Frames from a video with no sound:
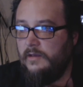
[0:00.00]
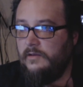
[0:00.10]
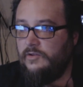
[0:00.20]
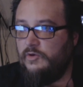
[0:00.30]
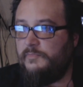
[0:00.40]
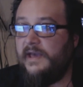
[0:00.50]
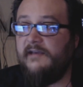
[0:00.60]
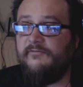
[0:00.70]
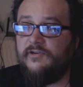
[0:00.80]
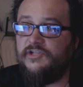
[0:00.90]
You pay
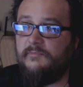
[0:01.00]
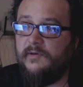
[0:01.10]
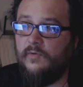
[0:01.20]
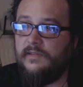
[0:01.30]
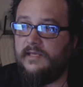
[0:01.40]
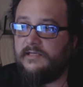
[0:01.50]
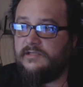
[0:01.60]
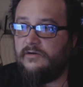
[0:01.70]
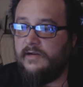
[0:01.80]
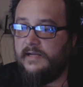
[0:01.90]
for shipping when the
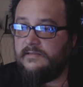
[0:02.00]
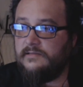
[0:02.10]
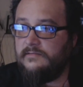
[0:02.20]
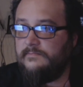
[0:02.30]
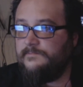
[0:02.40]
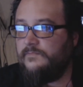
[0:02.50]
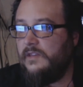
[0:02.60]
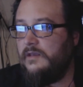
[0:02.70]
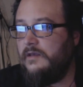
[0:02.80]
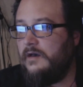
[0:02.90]
Kickstarter ends.
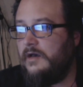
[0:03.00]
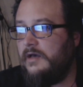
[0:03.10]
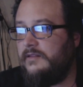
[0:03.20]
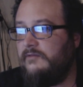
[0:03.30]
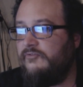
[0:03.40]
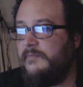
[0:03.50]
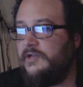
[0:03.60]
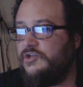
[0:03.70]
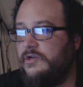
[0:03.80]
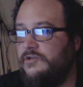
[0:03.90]
The
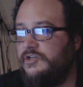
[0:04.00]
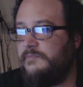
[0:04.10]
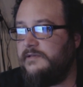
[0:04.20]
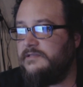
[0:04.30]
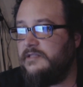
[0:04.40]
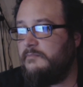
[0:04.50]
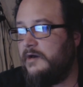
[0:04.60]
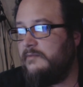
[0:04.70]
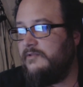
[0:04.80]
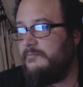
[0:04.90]
information on shipping is at the
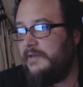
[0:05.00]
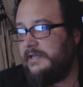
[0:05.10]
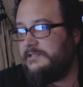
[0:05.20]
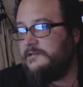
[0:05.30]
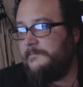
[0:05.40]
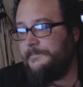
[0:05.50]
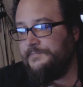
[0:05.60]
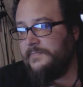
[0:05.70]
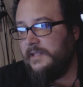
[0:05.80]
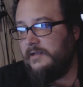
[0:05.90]
bottom of the page.
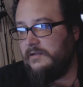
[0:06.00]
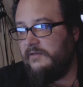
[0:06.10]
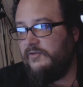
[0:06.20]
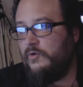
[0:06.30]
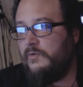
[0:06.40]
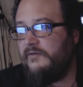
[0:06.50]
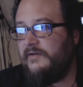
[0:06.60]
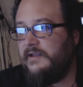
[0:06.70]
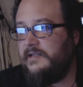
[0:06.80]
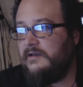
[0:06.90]
It'll give you a rough
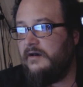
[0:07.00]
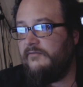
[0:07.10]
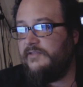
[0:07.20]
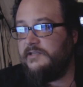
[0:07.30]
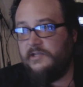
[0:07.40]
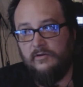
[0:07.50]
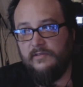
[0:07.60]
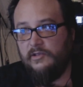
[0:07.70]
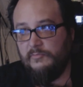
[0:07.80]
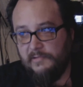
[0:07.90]
idea of the tier
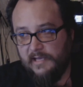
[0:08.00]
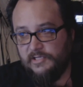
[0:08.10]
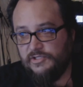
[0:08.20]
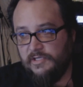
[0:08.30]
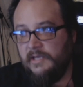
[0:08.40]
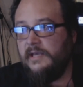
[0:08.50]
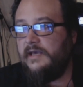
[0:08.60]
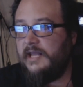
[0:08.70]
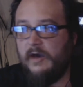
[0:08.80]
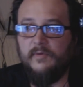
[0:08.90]
that you pledged
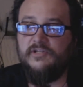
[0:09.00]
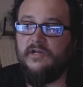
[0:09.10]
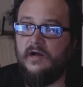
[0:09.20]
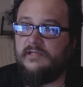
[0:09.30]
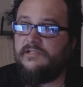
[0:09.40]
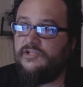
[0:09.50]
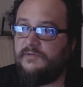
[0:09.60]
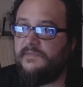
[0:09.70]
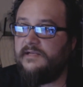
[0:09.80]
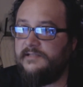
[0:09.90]
and how much it costs to
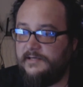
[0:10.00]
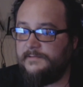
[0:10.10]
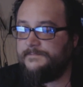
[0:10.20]
ship that tier.